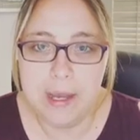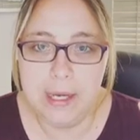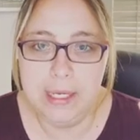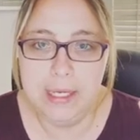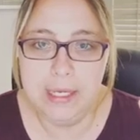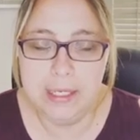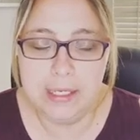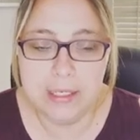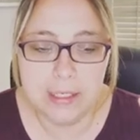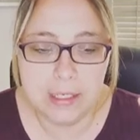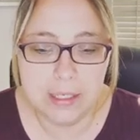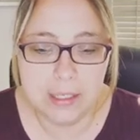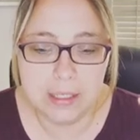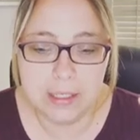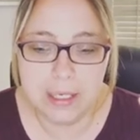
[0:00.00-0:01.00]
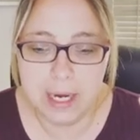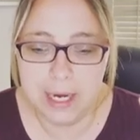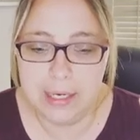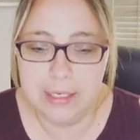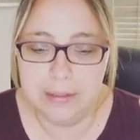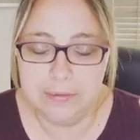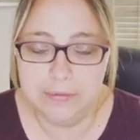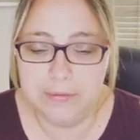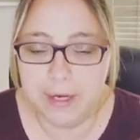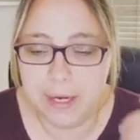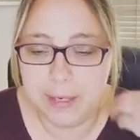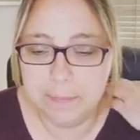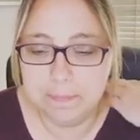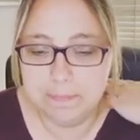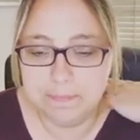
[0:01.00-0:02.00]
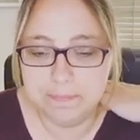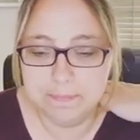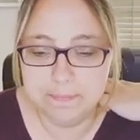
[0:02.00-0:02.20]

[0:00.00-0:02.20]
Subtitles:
in kind of